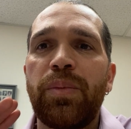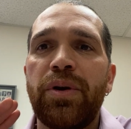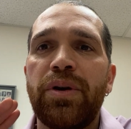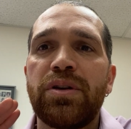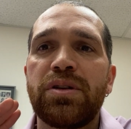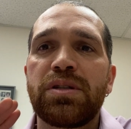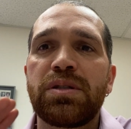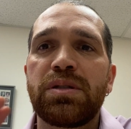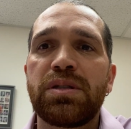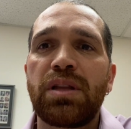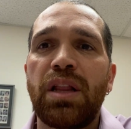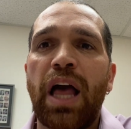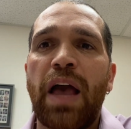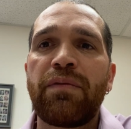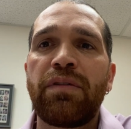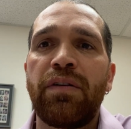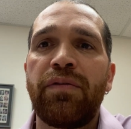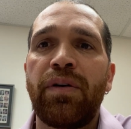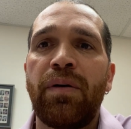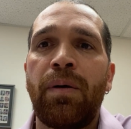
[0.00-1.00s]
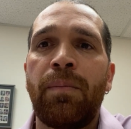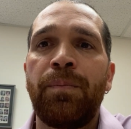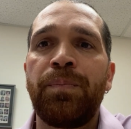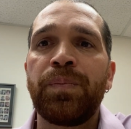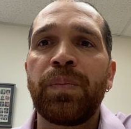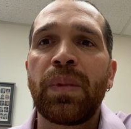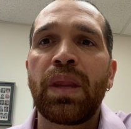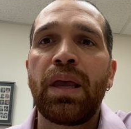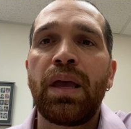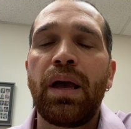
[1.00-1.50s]
your saliva from
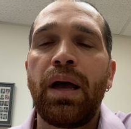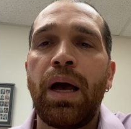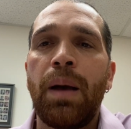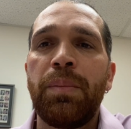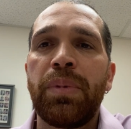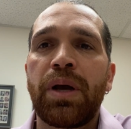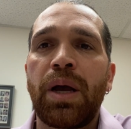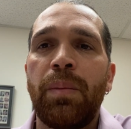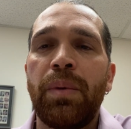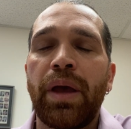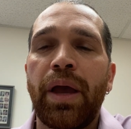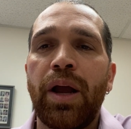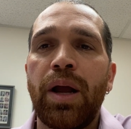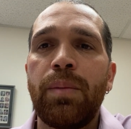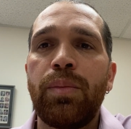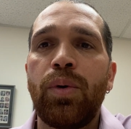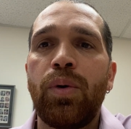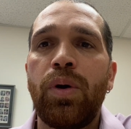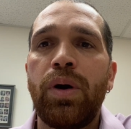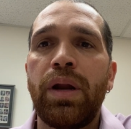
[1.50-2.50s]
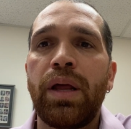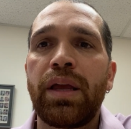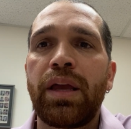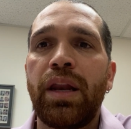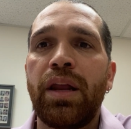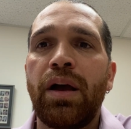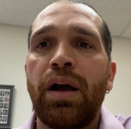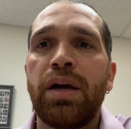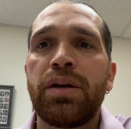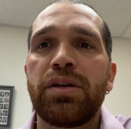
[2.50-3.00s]
becoming airborne and
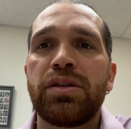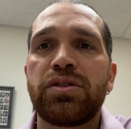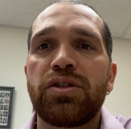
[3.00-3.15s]
getting onto